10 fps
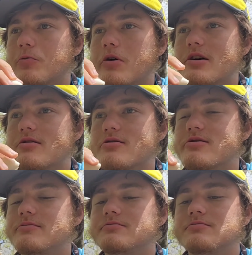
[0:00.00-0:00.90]
was,
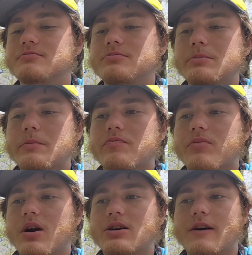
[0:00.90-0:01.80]

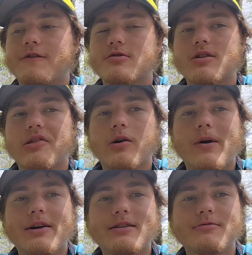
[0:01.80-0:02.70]
at first I thought,
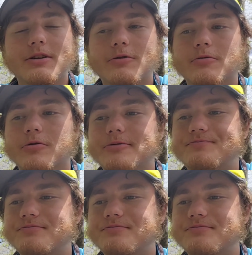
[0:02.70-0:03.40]
wow, that's really cool.